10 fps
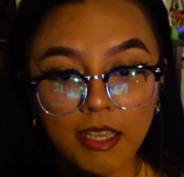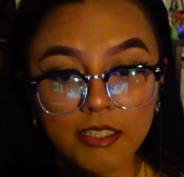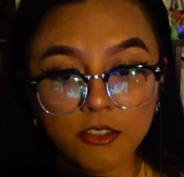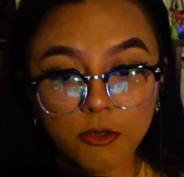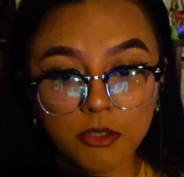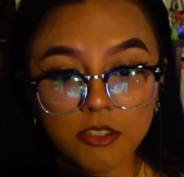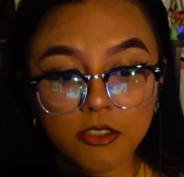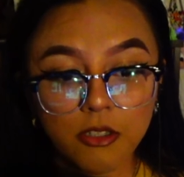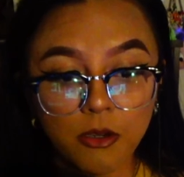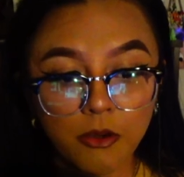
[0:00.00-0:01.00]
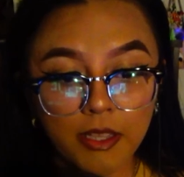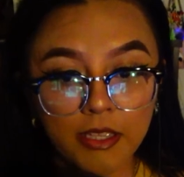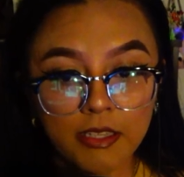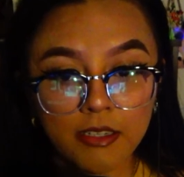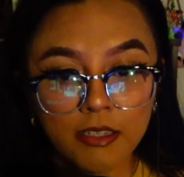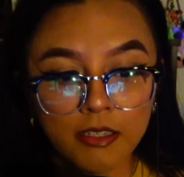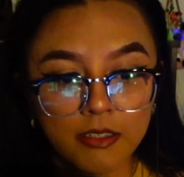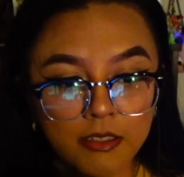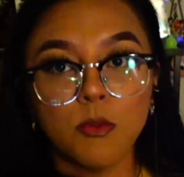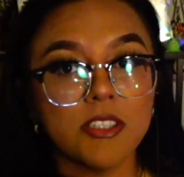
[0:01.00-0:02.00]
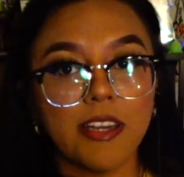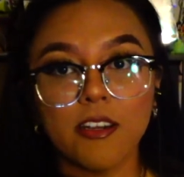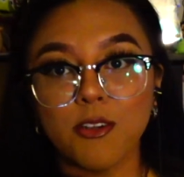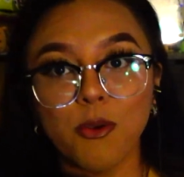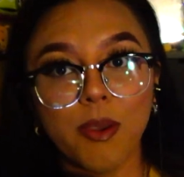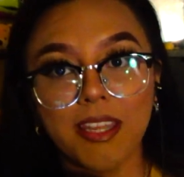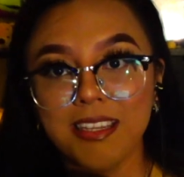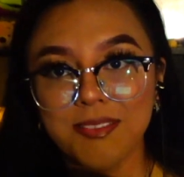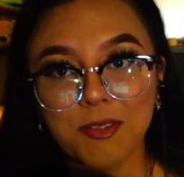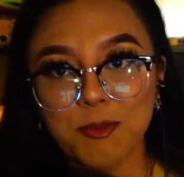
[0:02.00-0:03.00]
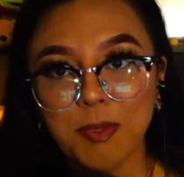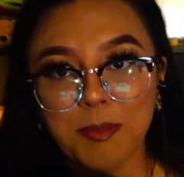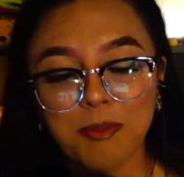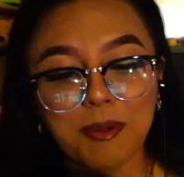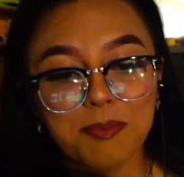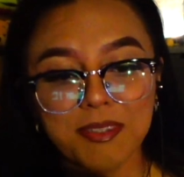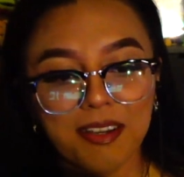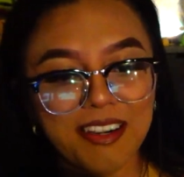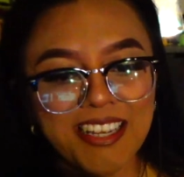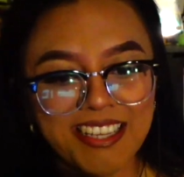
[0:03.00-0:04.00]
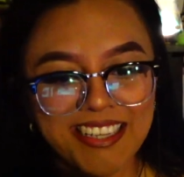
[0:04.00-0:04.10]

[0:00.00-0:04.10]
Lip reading: and George Cohan, which I don't know any of those people, I'm sorry.